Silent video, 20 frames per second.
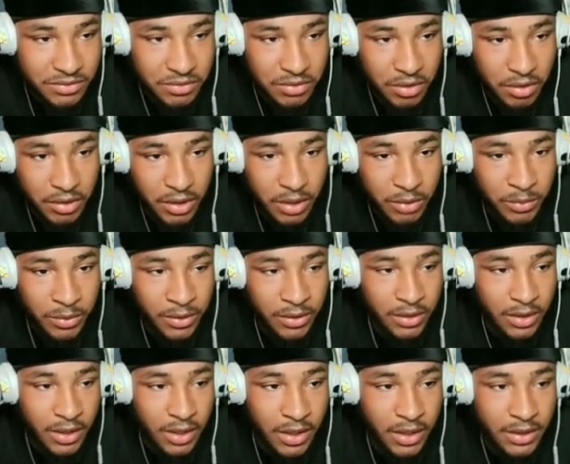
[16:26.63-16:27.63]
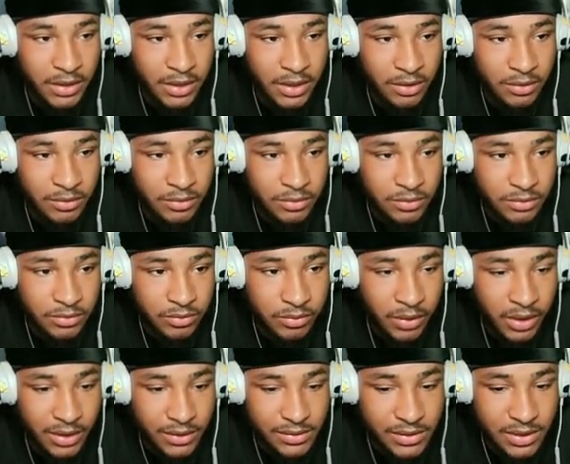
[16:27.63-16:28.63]
Okay, we're gonna hide now.
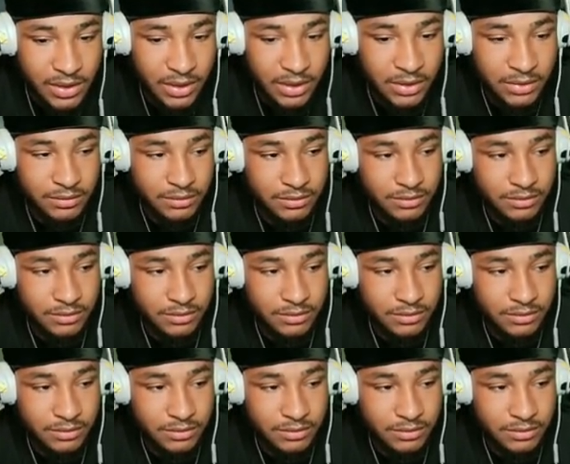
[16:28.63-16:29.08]
Wait outside.